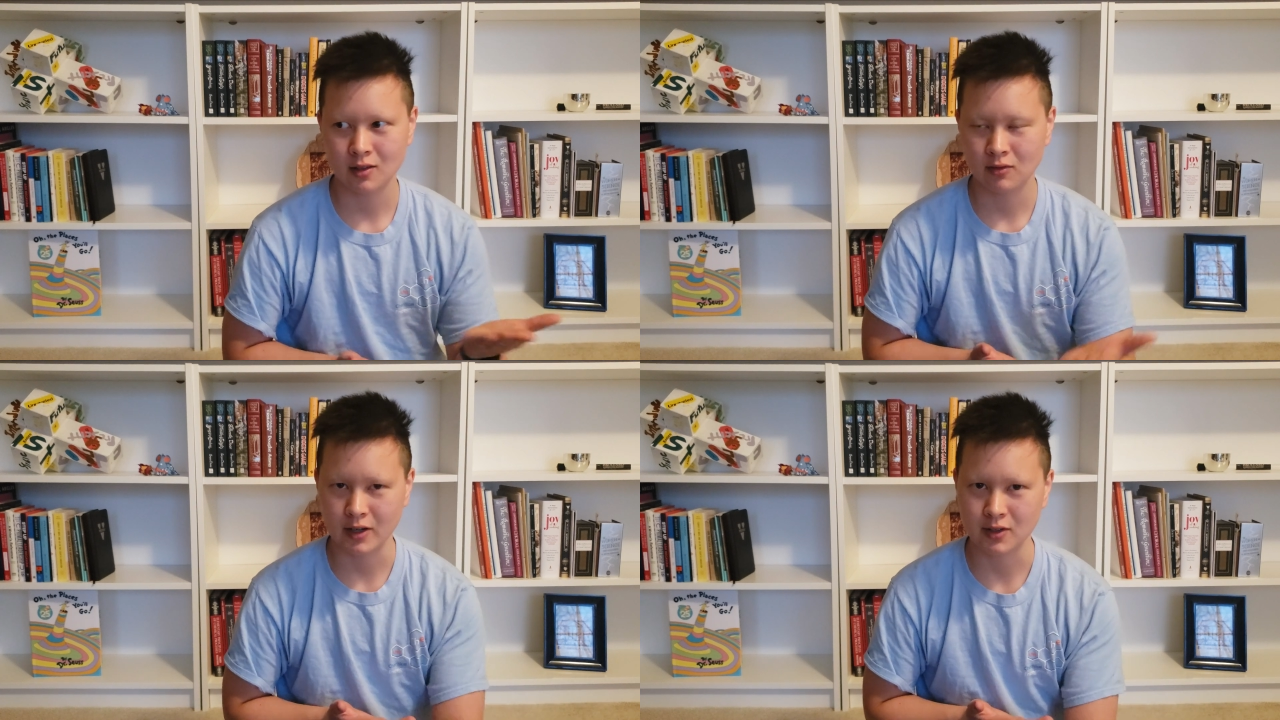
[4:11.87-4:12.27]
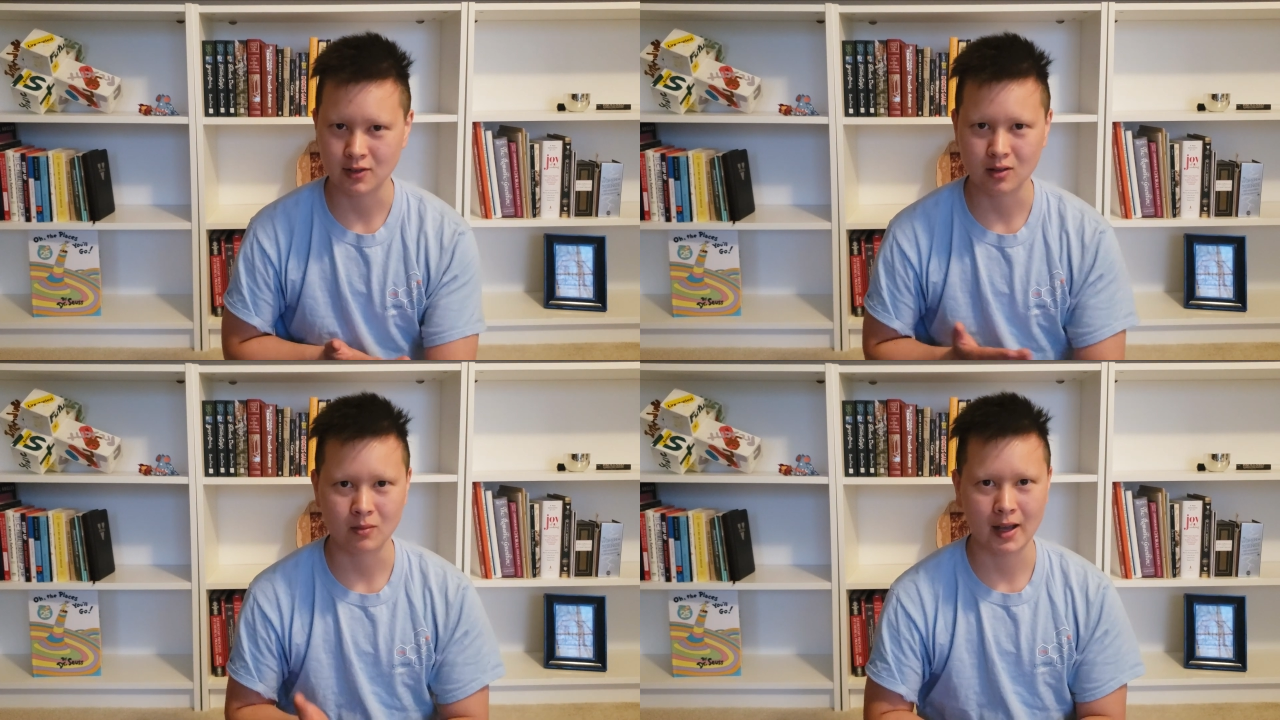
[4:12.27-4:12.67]

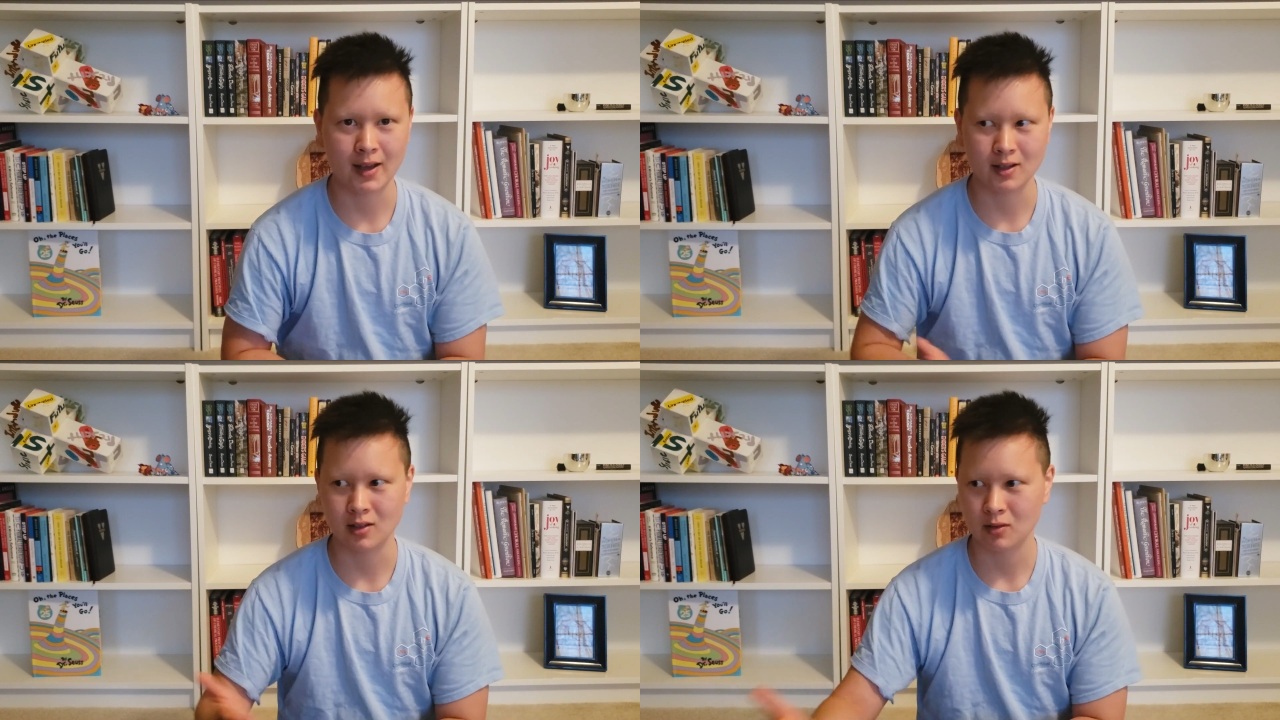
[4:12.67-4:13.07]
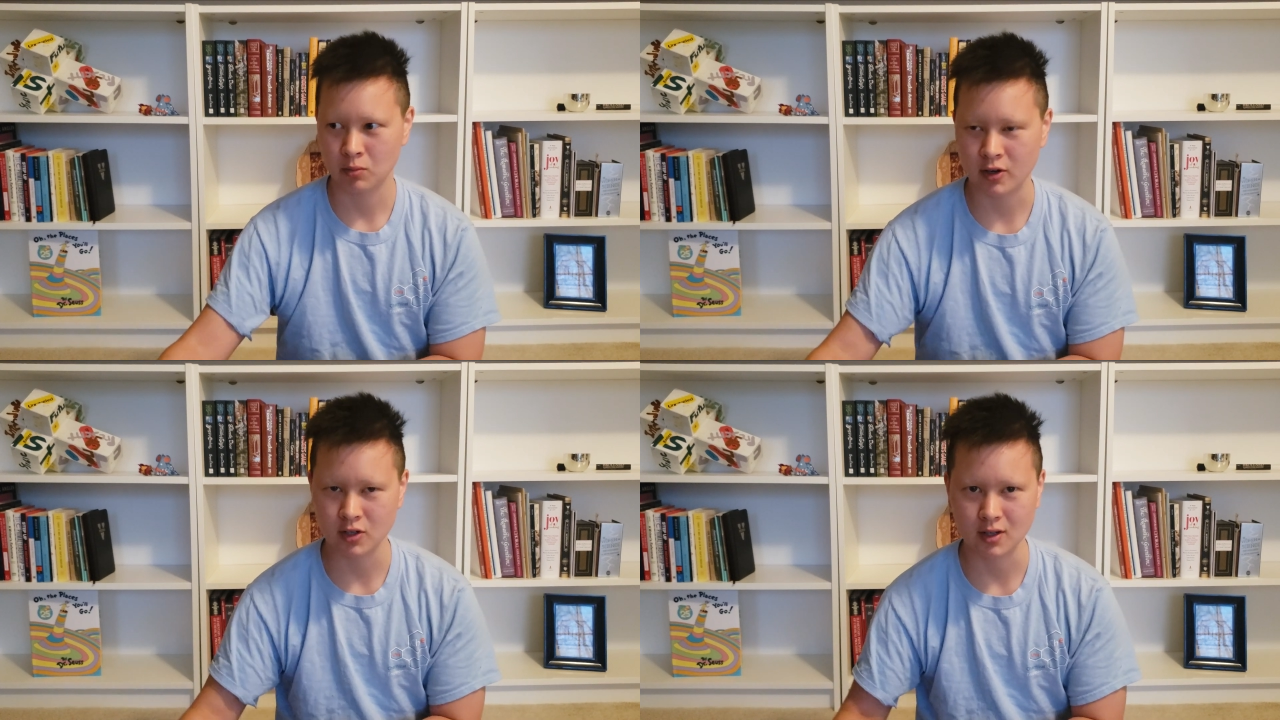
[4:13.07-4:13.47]
racism and
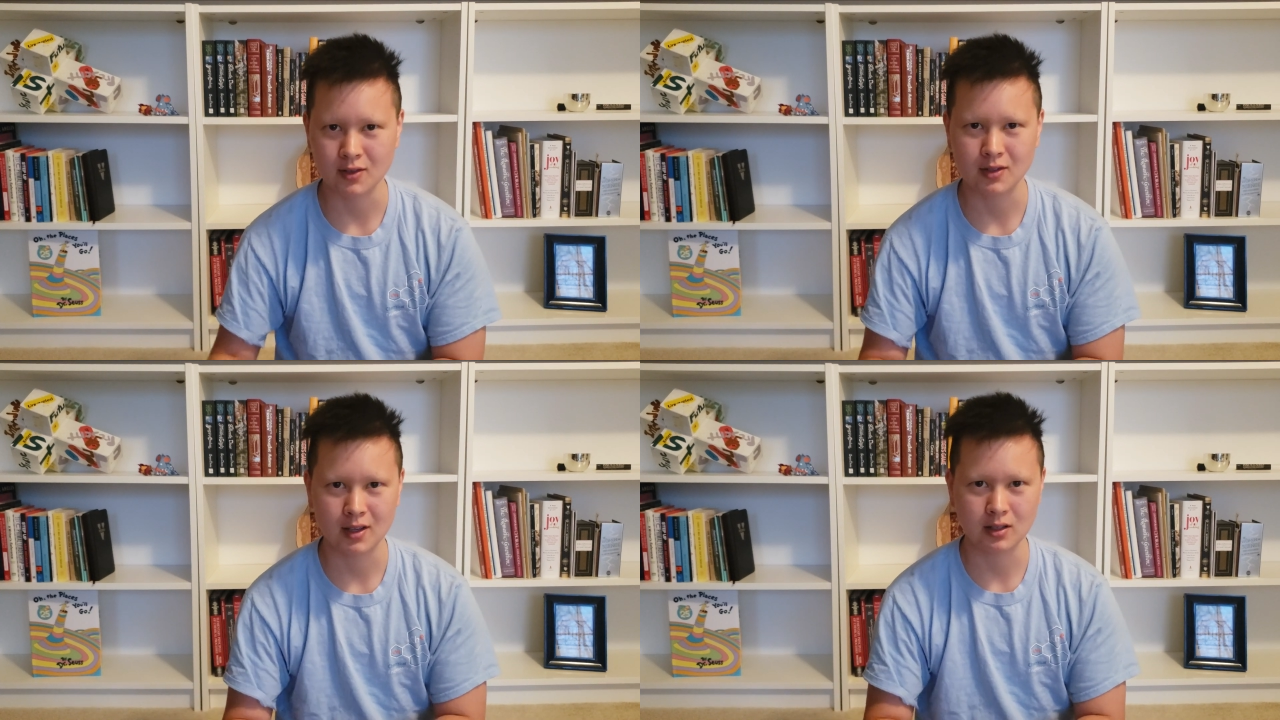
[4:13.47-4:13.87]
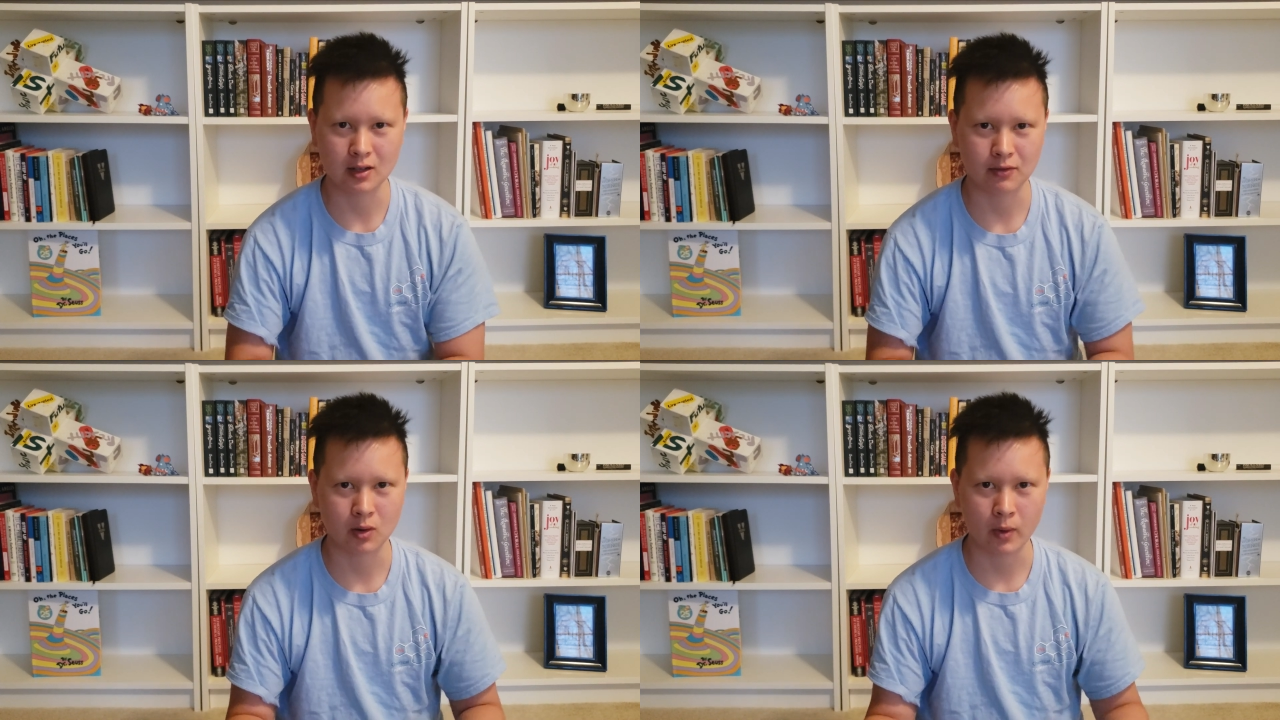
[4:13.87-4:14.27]
prejudice in
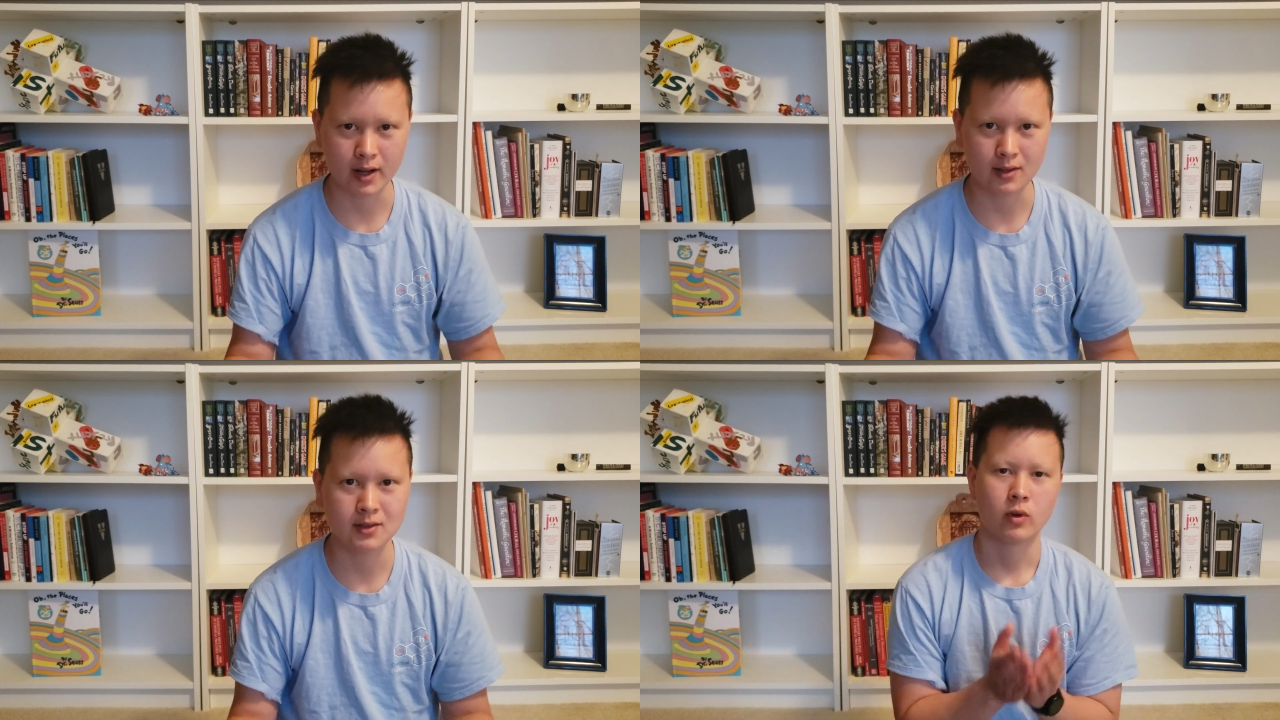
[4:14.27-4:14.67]
different ways.